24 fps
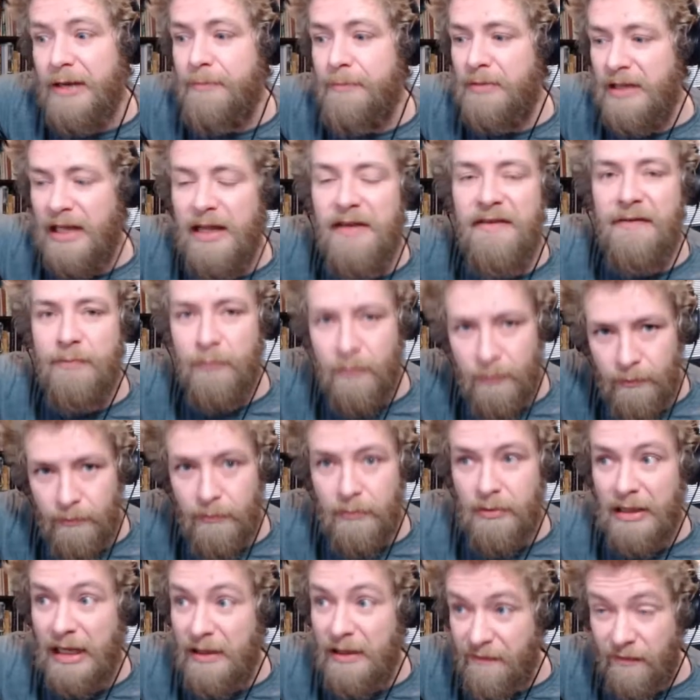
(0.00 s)
Let's
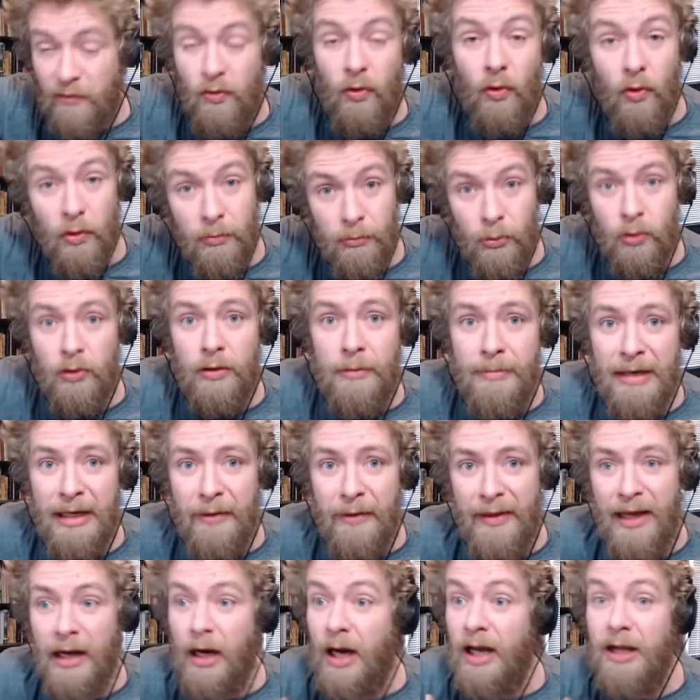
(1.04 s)
talk more about
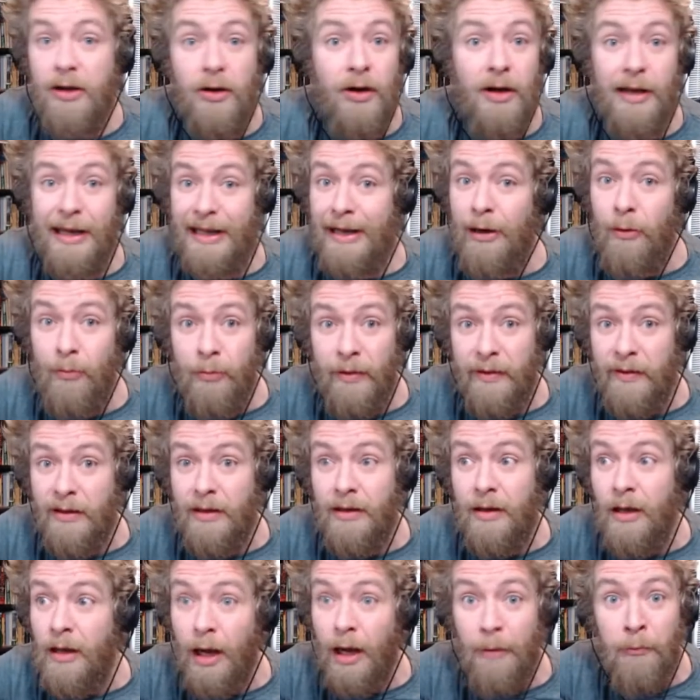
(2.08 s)
that. I can't help with it.
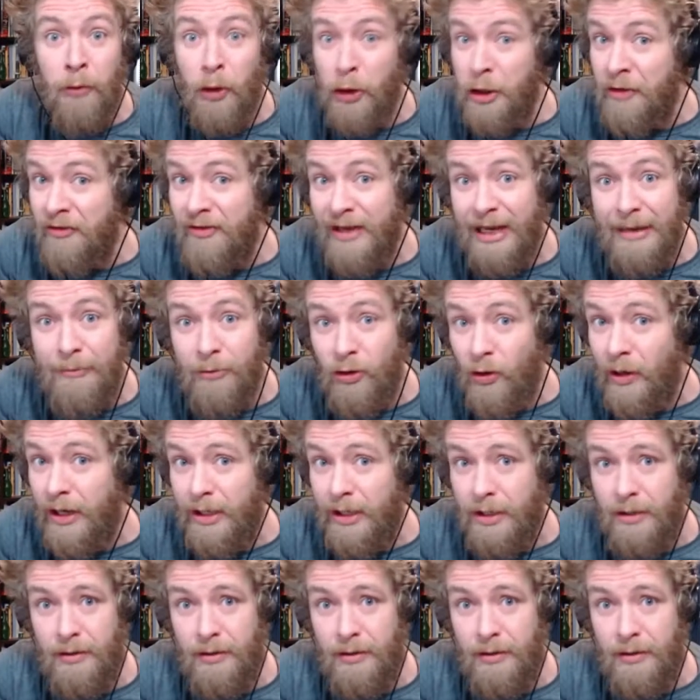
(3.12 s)
I'm not a tape grinder.